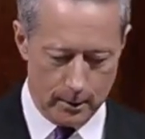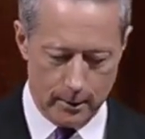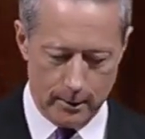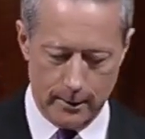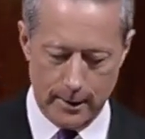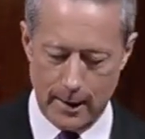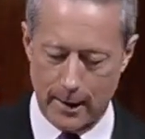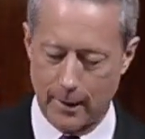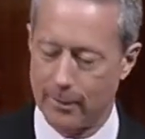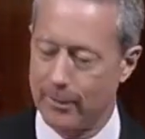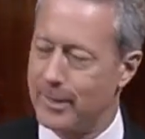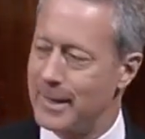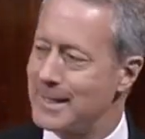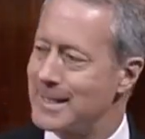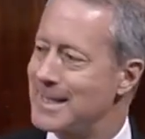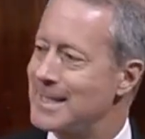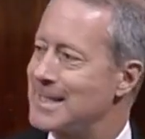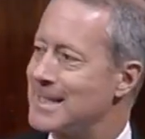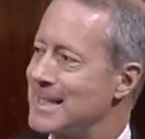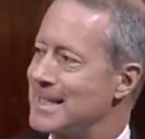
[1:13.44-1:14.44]
Now, this
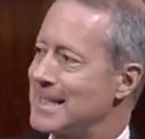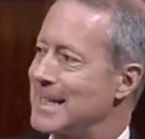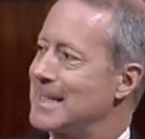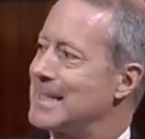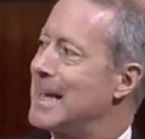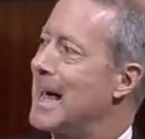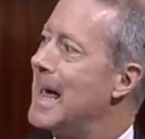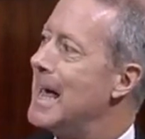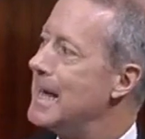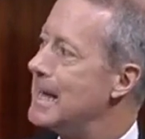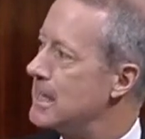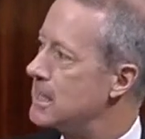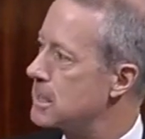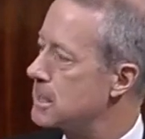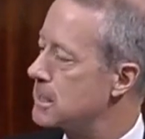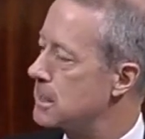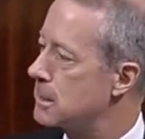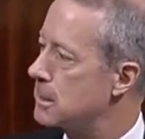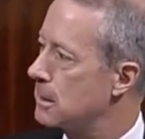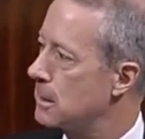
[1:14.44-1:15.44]
is just a
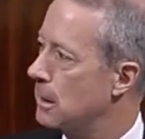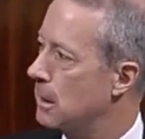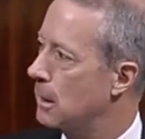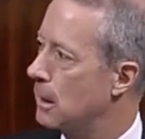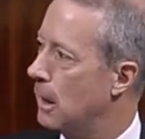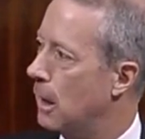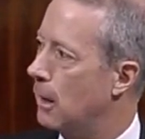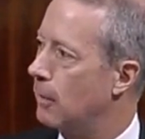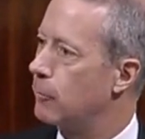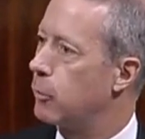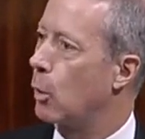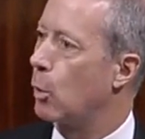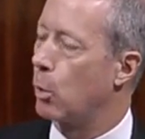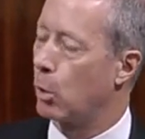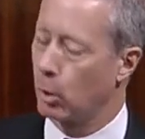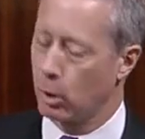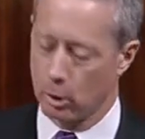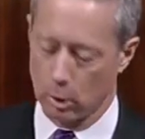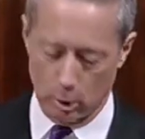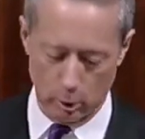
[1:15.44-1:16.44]
taste of the
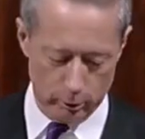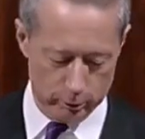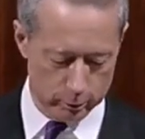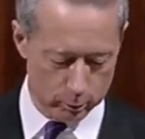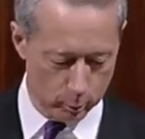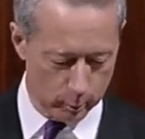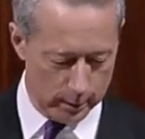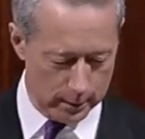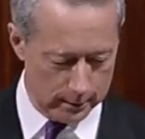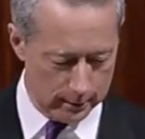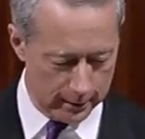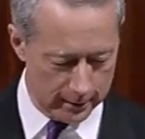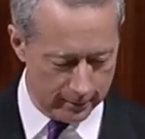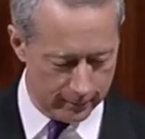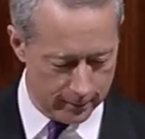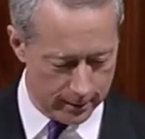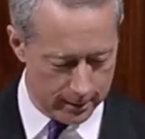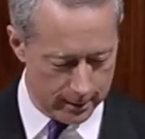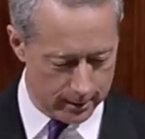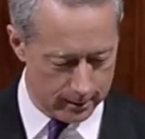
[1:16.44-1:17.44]
world we live
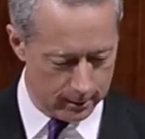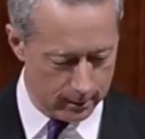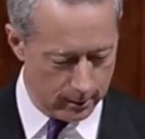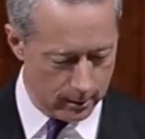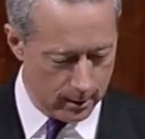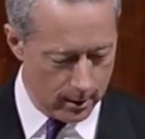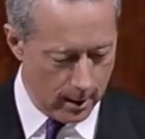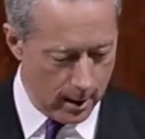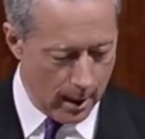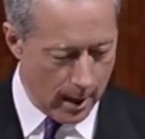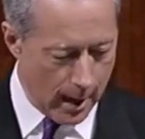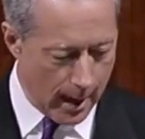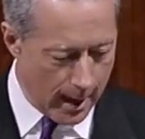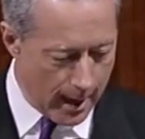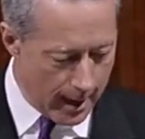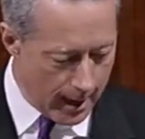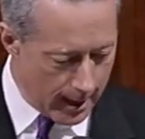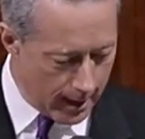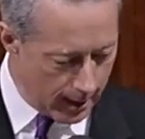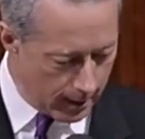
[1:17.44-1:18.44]
in
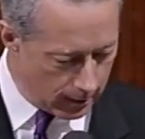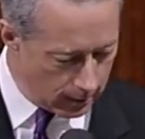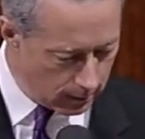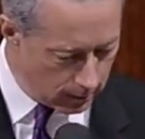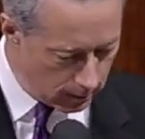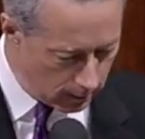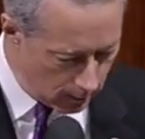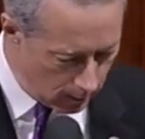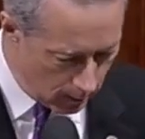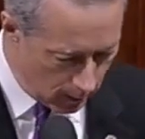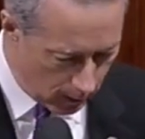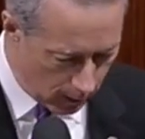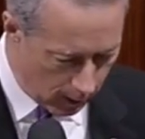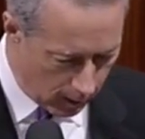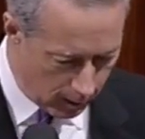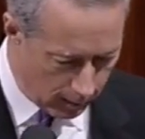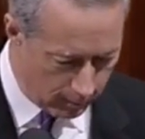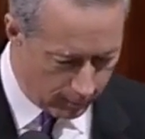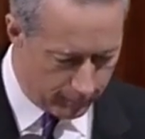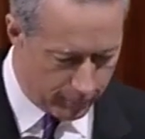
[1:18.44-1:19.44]
and
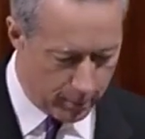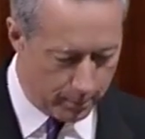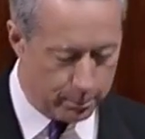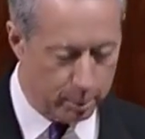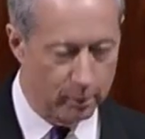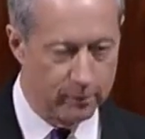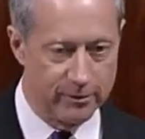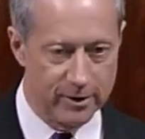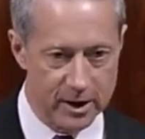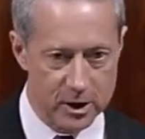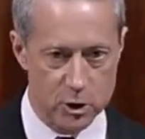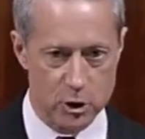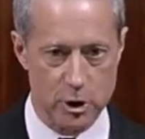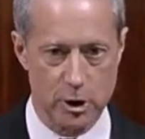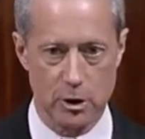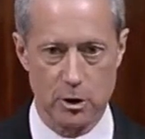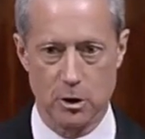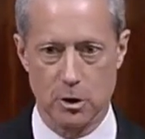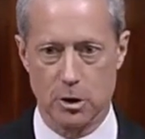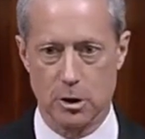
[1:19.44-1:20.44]
of the
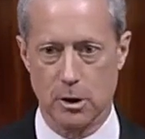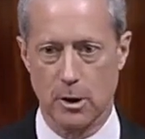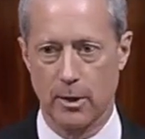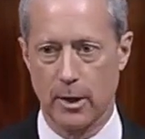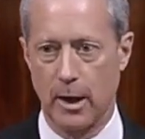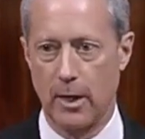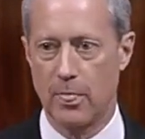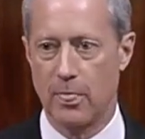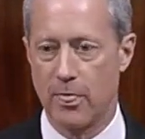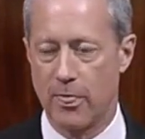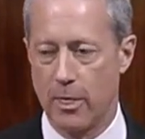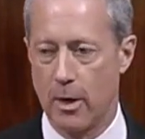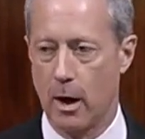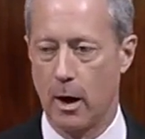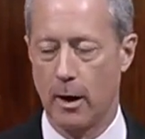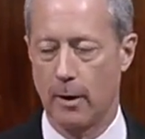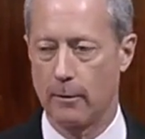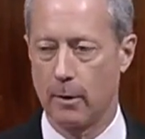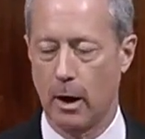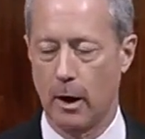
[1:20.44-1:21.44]
provisions that,
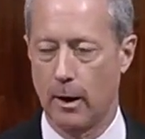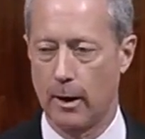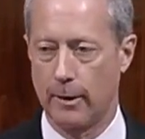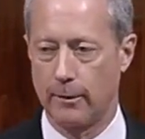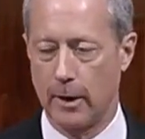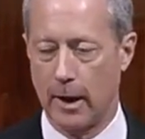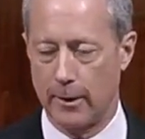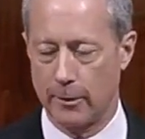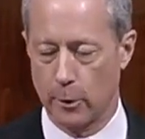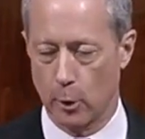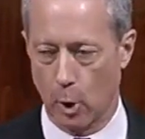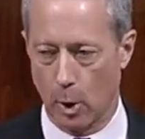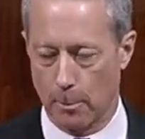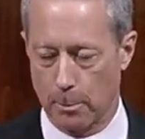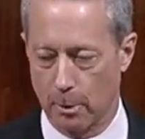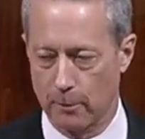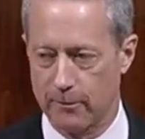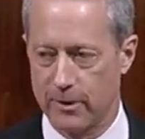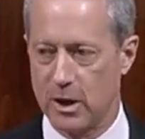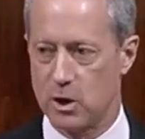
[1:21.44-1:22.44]
and there are
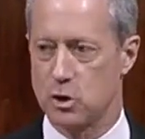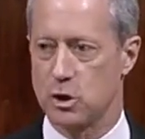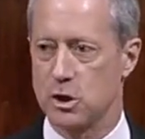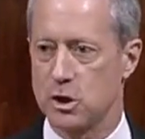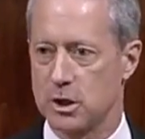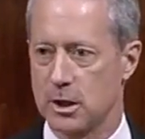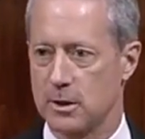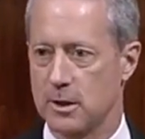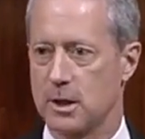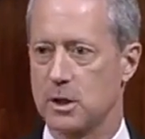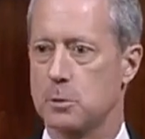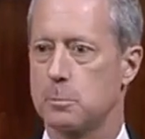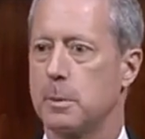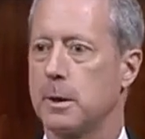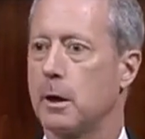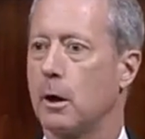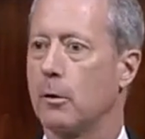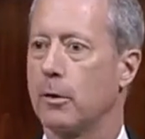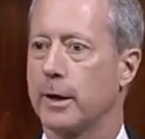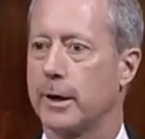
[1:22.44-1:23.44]
provisions in this
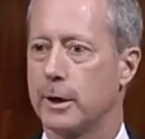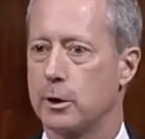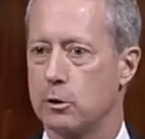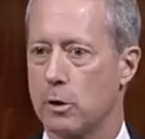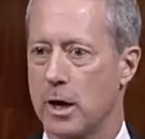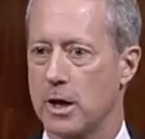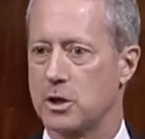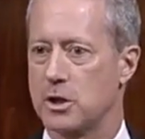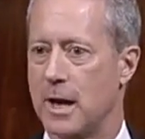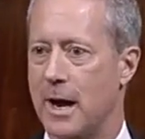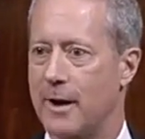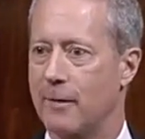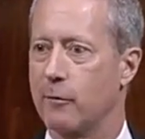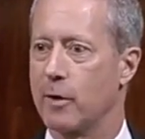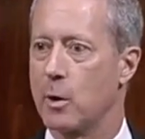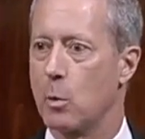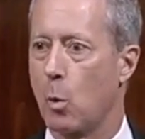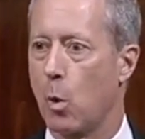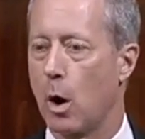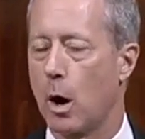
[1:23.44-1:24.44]
bill that address
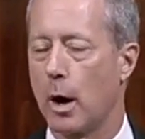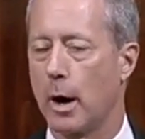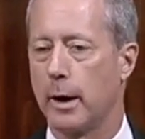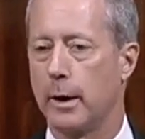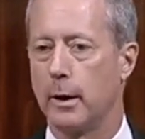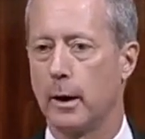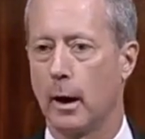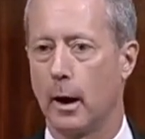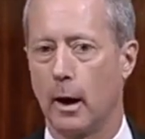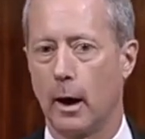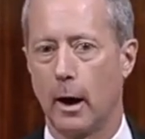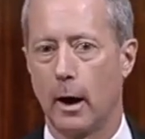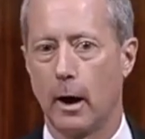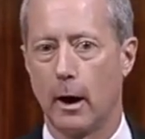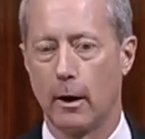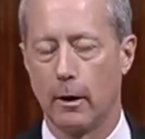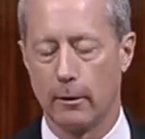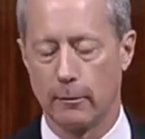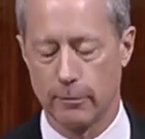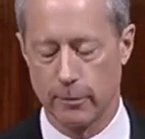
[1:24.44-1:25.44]
every one
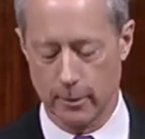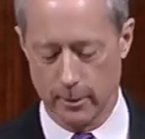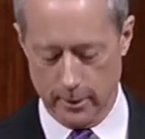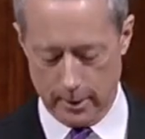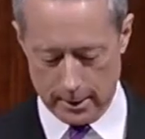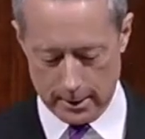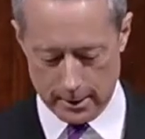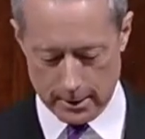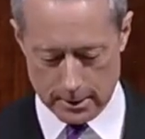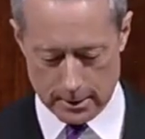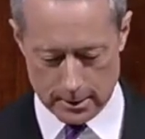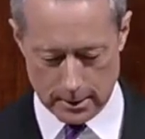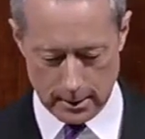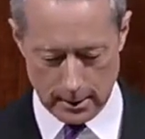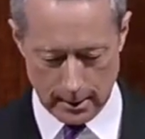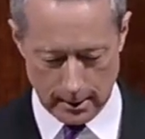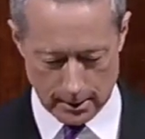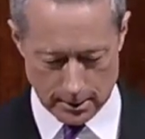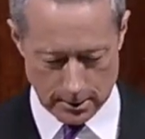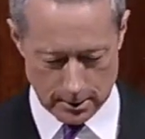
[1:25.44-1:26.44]
of these
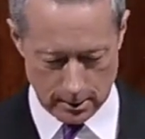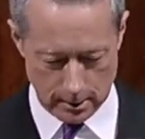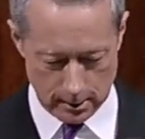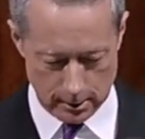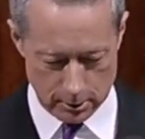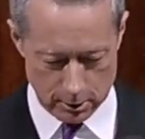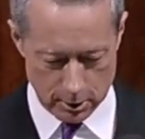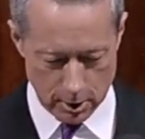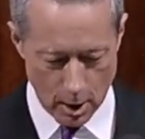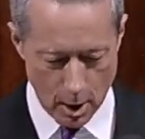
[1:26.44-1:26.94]
incidents.